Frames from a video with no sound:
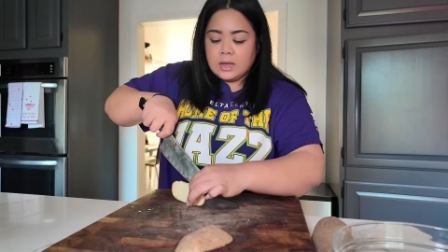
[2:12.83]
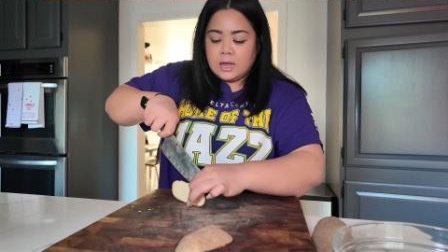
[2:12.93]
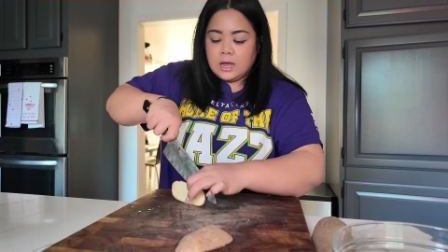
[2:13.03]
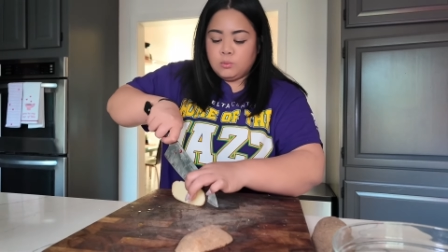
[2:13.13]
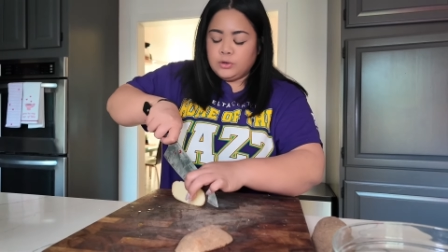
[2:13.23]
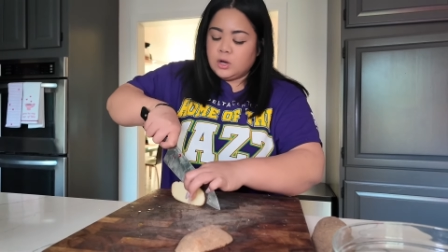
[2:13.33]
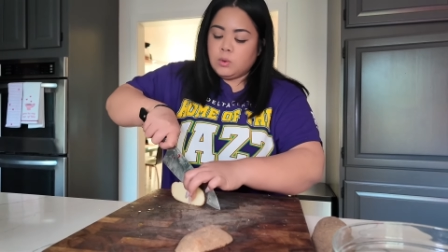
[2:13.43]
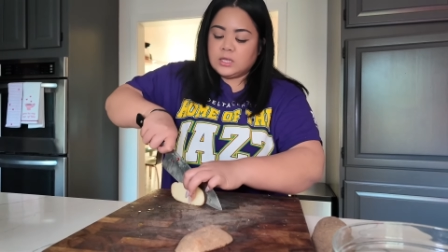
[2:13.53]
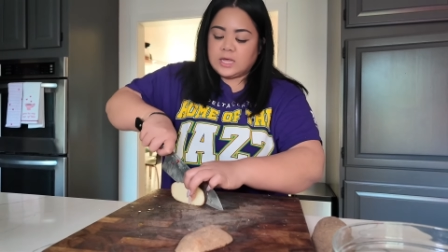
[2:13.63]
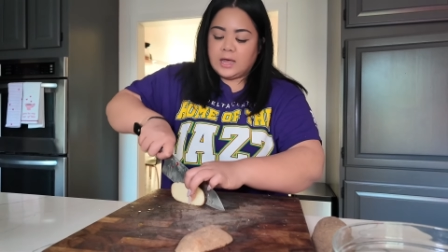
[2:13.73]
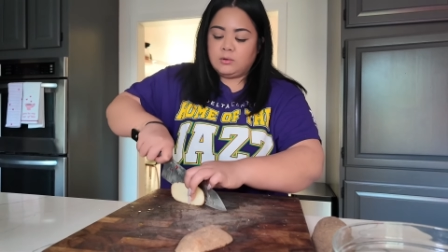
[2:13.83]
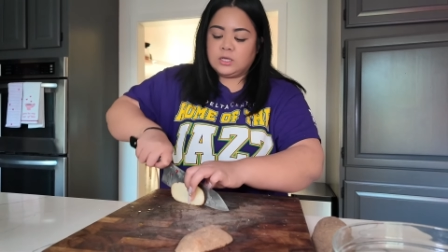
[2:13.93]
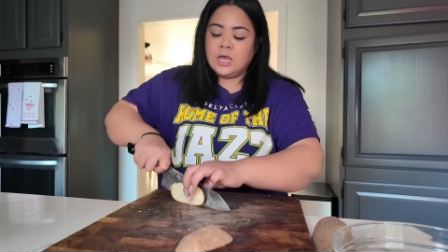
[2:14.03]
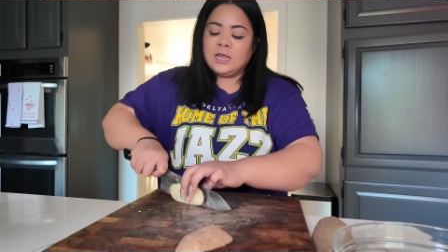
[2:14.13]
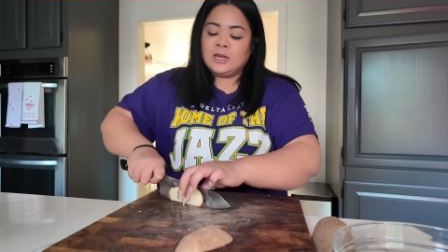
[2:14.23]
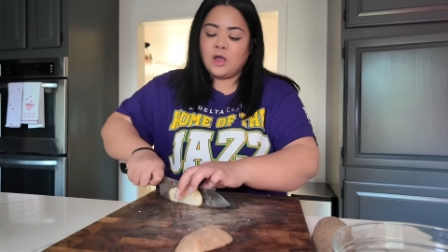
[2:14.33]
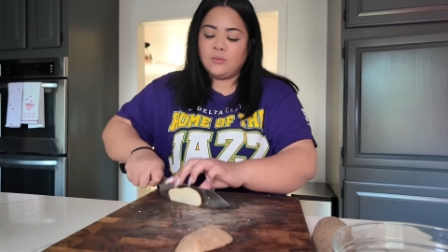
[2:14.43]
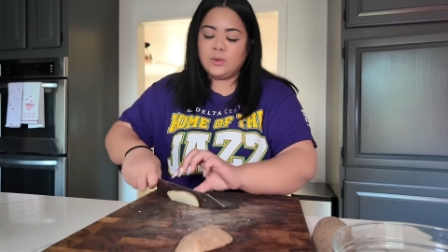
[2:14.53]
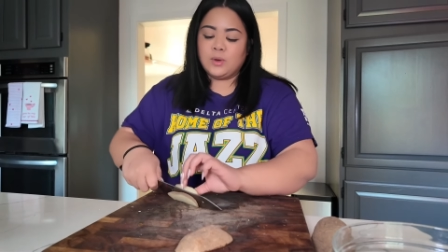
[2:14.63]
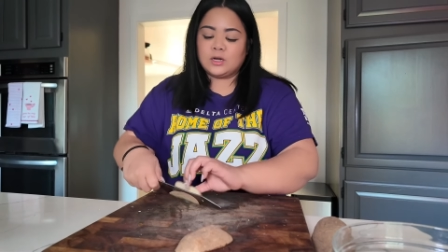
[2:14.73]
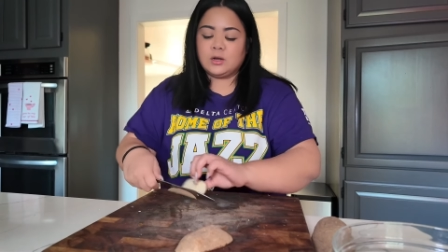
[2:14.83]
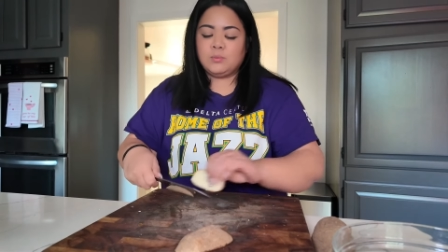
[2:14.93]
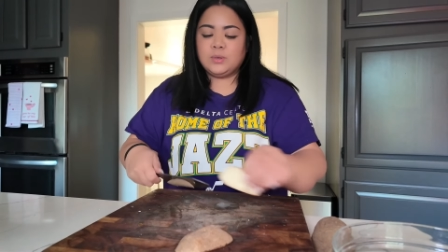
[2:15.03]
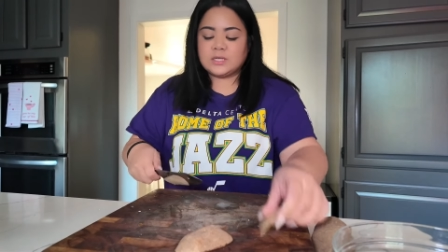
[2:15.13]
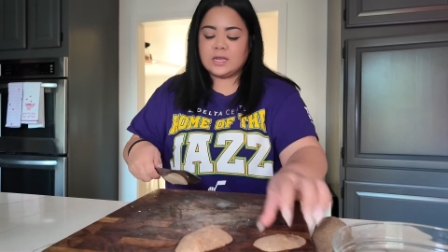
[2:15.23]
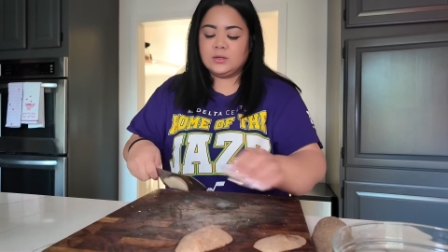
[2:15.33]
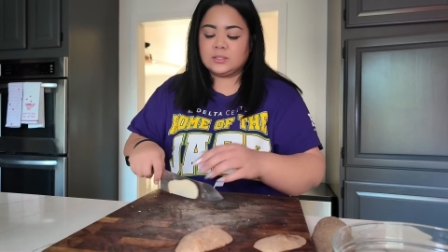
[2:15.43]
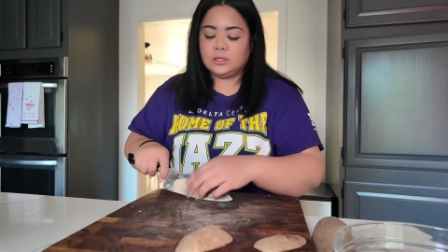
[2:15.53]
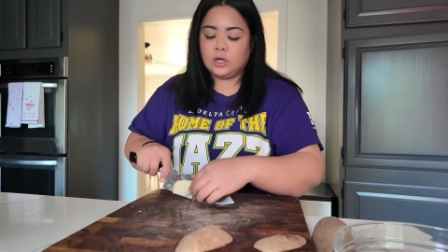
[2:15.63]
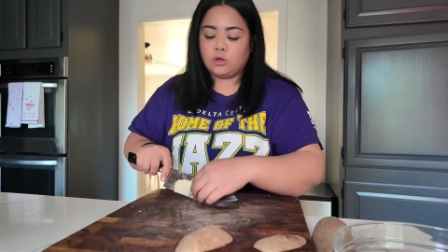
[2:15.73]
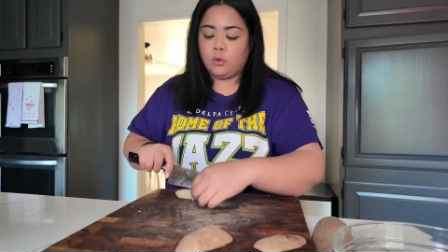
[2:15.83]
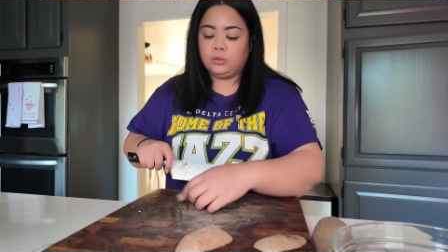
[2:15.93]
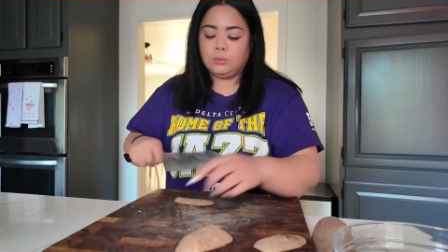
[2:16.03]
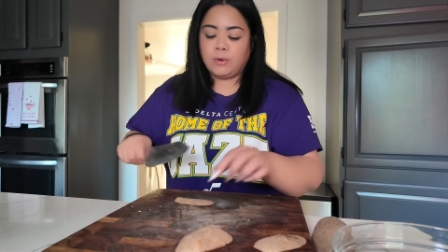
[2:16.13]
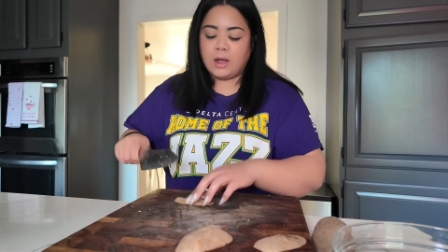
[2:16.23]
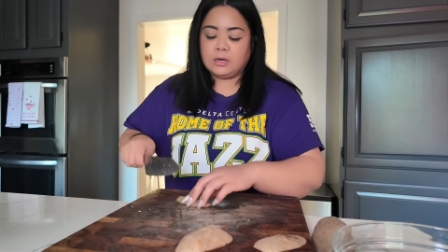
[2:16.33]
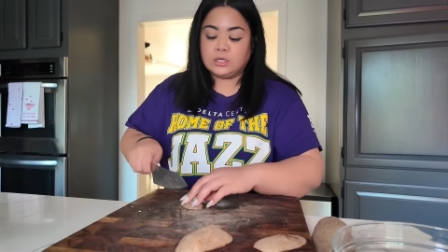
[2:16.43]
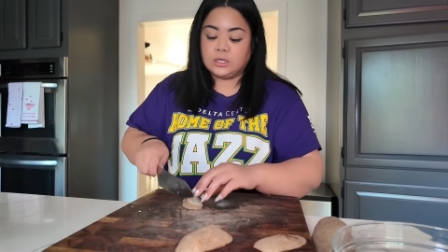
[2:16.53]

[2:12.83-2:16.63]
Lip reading: We don't want that. You know, we want our potatoes to look golden brown and